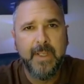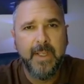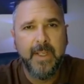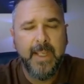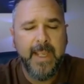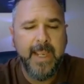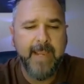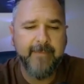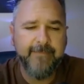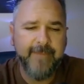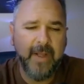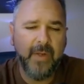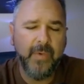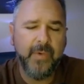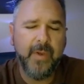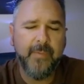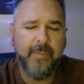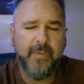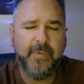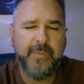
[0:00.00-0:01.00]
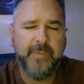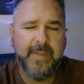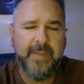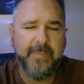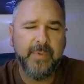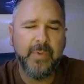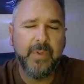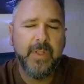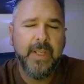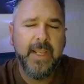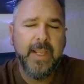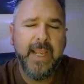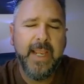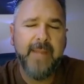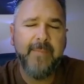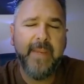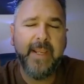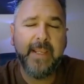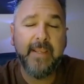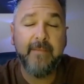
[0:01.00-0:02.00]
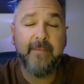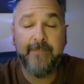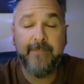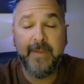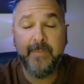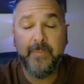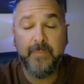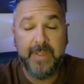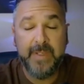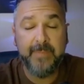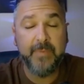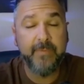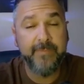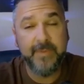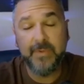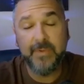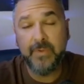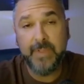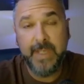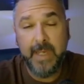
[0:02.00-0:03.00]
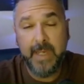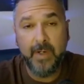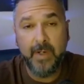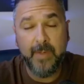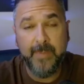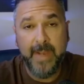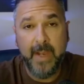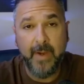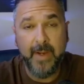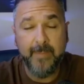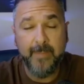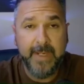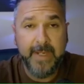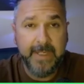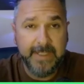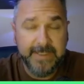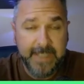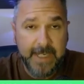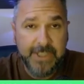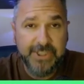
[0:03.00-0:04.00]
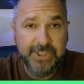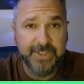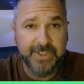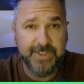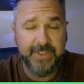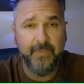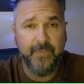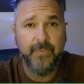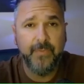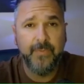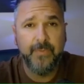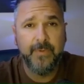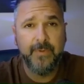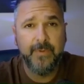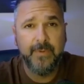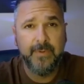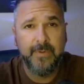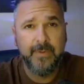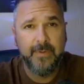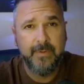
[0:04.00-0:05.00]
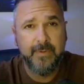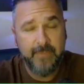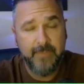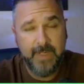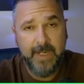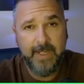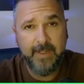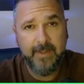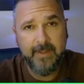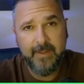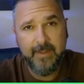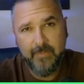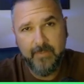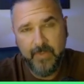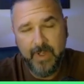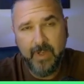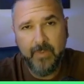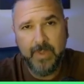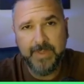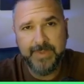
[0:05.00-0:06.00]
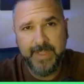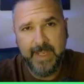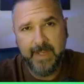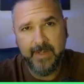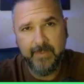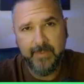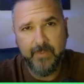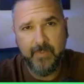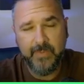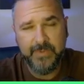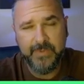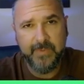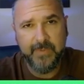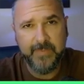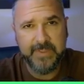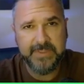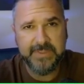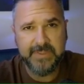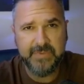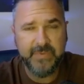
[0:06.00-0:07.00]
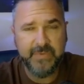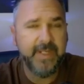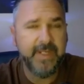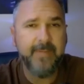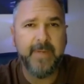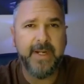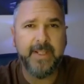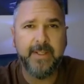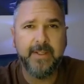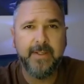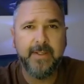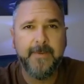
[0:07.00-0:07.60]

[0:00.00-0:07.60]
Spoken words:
and following up with people and making people feel cared about and paid attention to, right? We all want that when we're doing business with anybody.